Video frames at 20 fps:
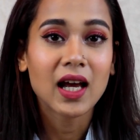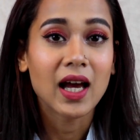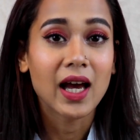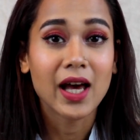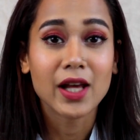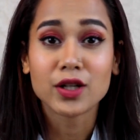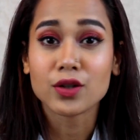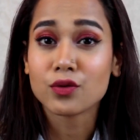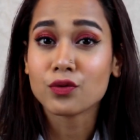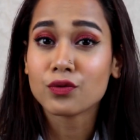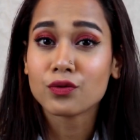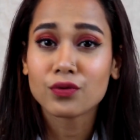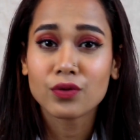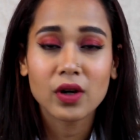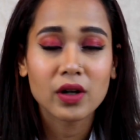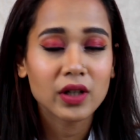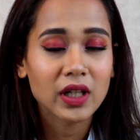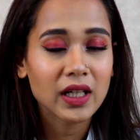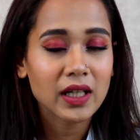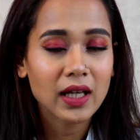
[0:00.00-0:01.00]
and
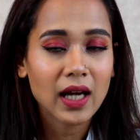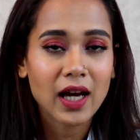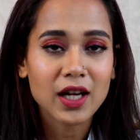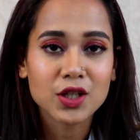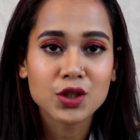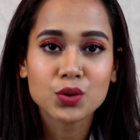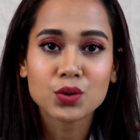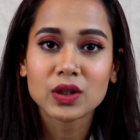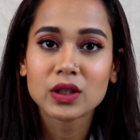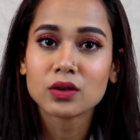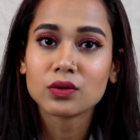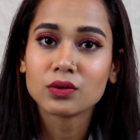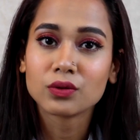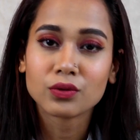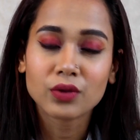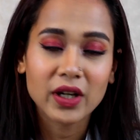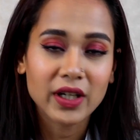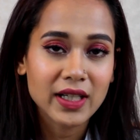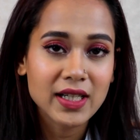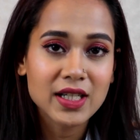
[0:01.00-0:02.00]
very casual,
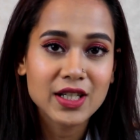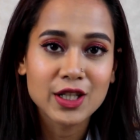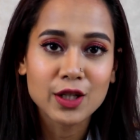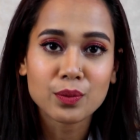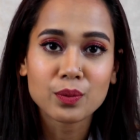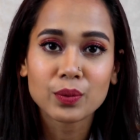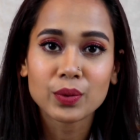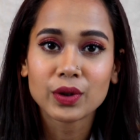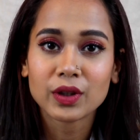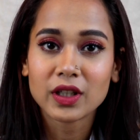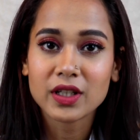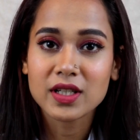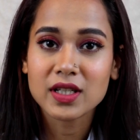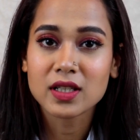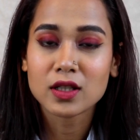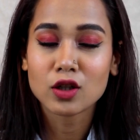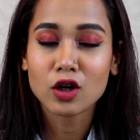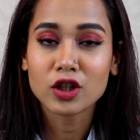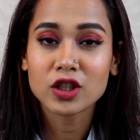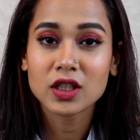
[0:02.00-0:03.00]
very simple.
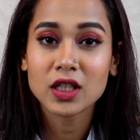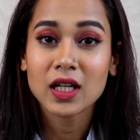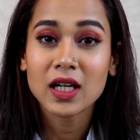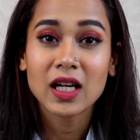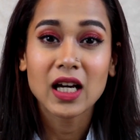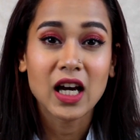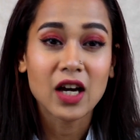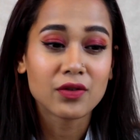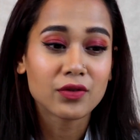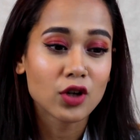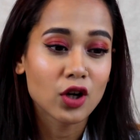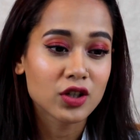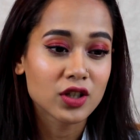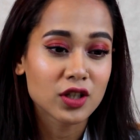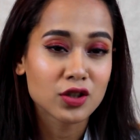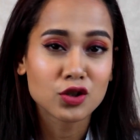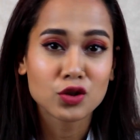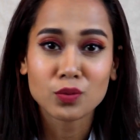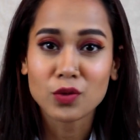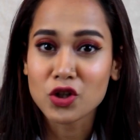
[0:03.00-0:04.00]
I've not
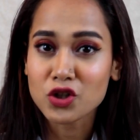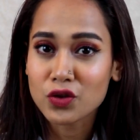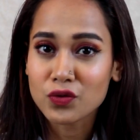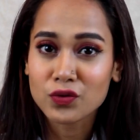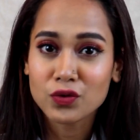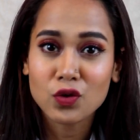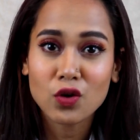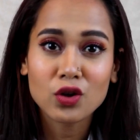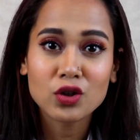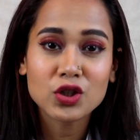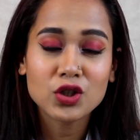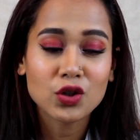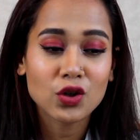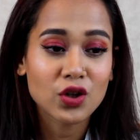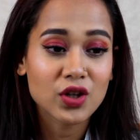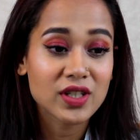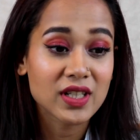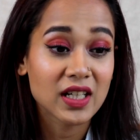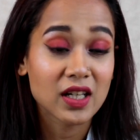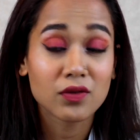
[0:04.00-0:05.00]
done too much of
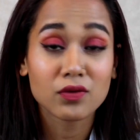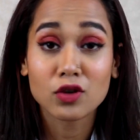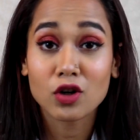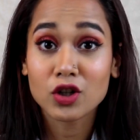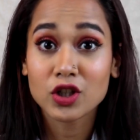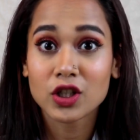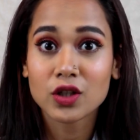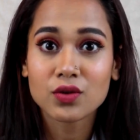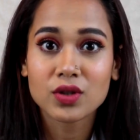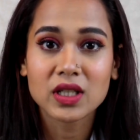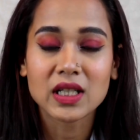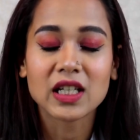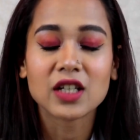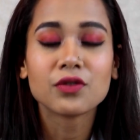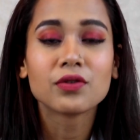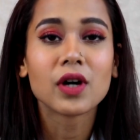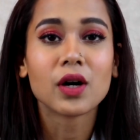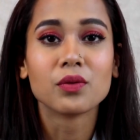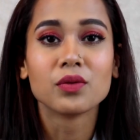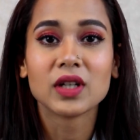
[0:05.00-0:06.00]
contours, and I've not used any
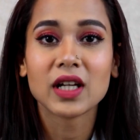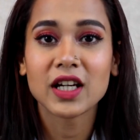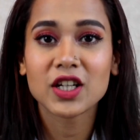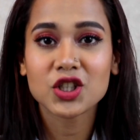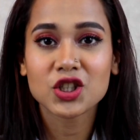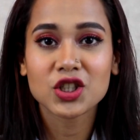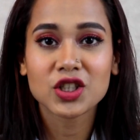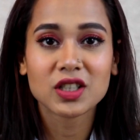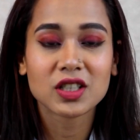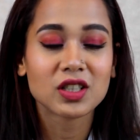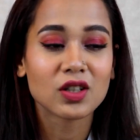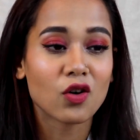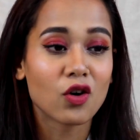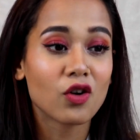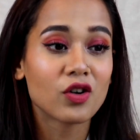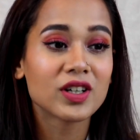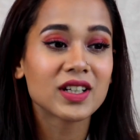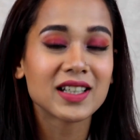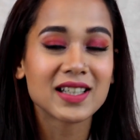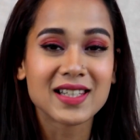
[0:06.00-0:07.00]
foundation
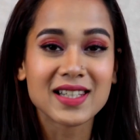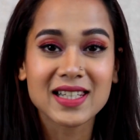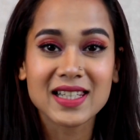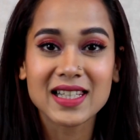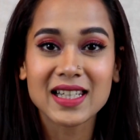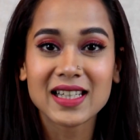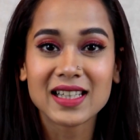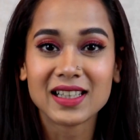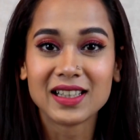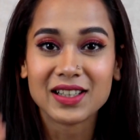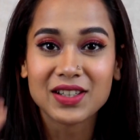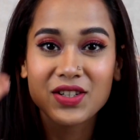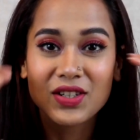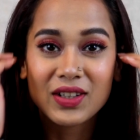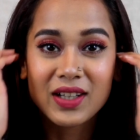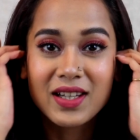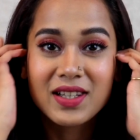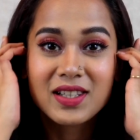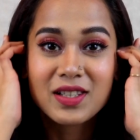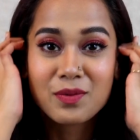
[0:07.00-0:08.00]
or concealer, so
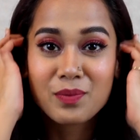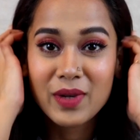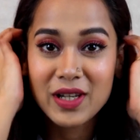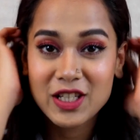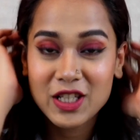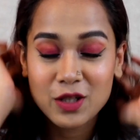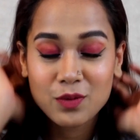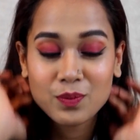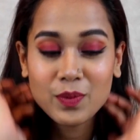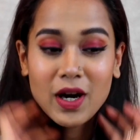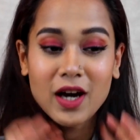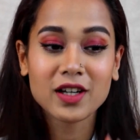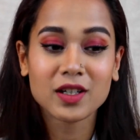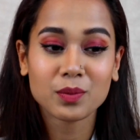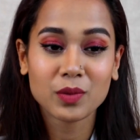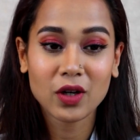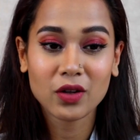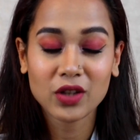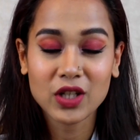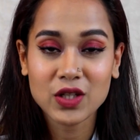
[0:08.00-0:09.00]
that's the best part
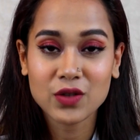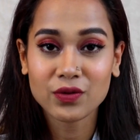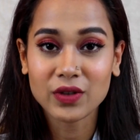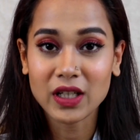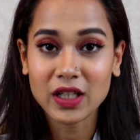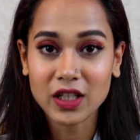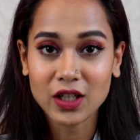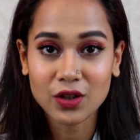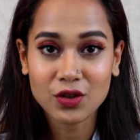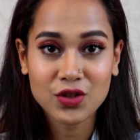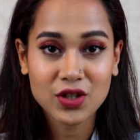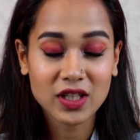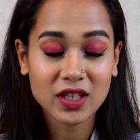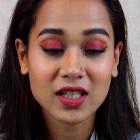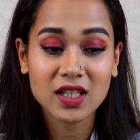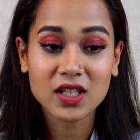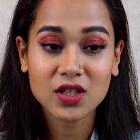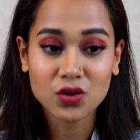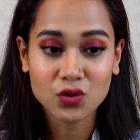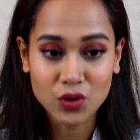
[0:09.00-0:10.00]
about this video. So
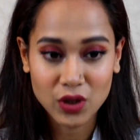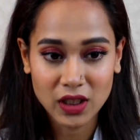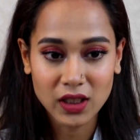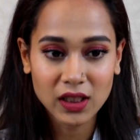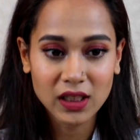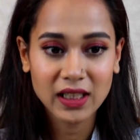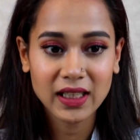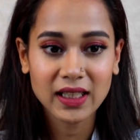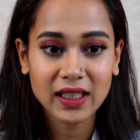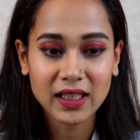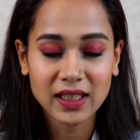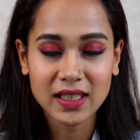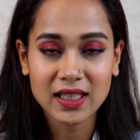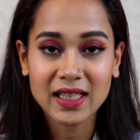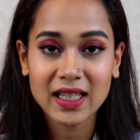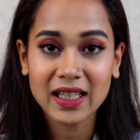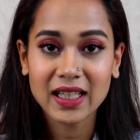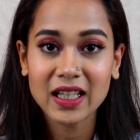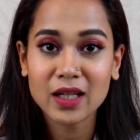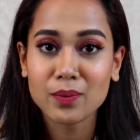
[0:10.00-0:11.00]
this is really a
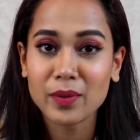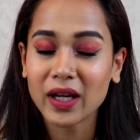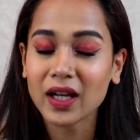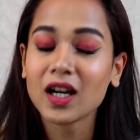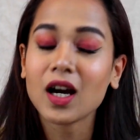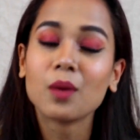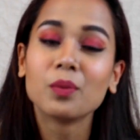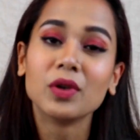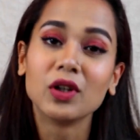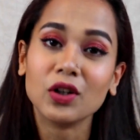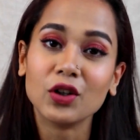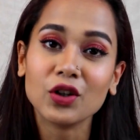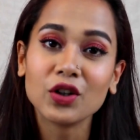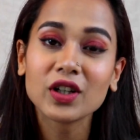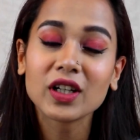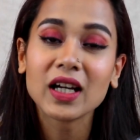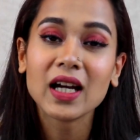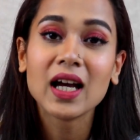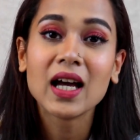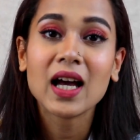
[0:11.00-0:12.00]
daily makeup
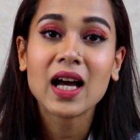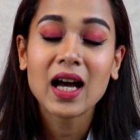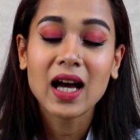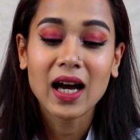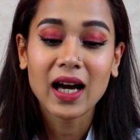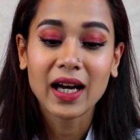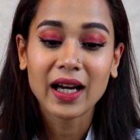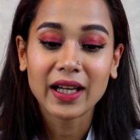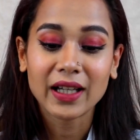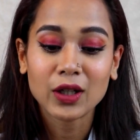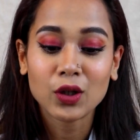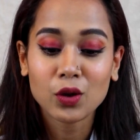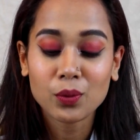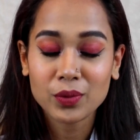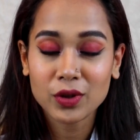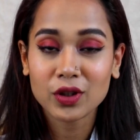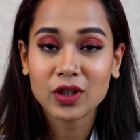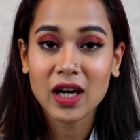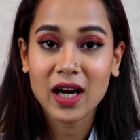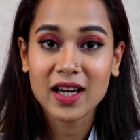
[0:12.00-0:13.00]
look. I
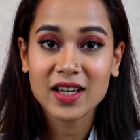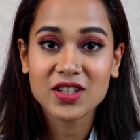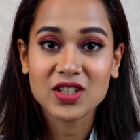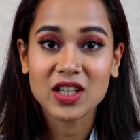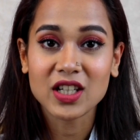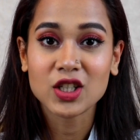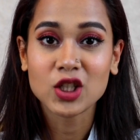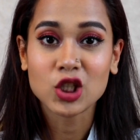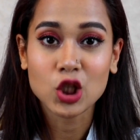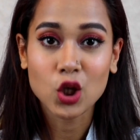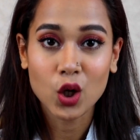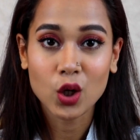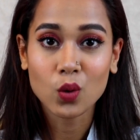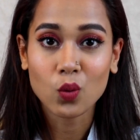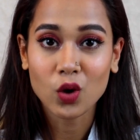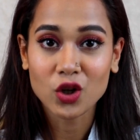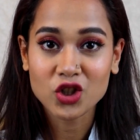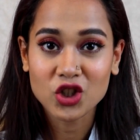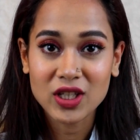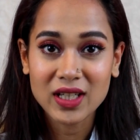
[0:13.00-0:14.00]
hope you guys enjoy
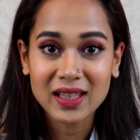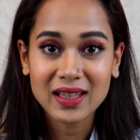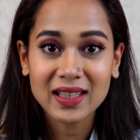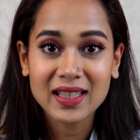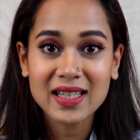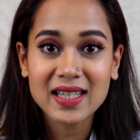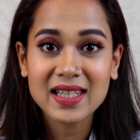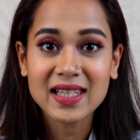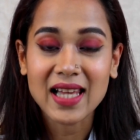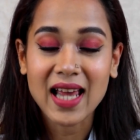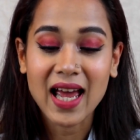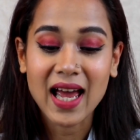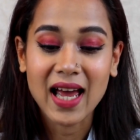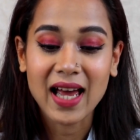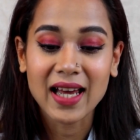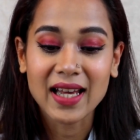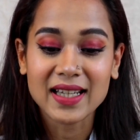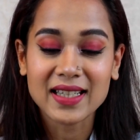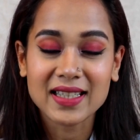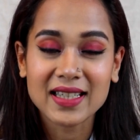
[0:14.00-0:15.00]
watching this,
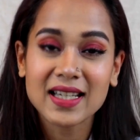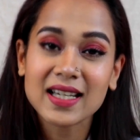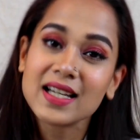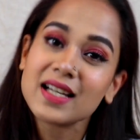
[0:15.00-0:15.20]
and